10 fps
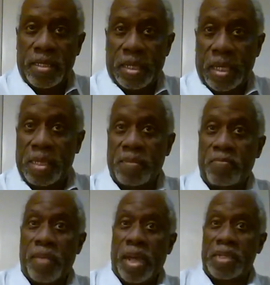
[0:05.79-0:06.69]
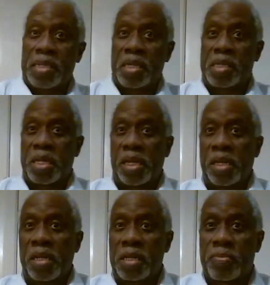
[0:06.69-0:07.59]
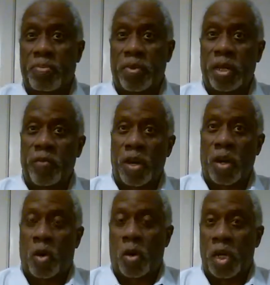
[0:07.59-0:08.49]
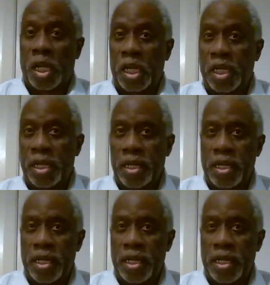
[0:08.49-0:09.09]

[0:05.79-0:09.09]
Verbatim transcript: This message is pre-recorded.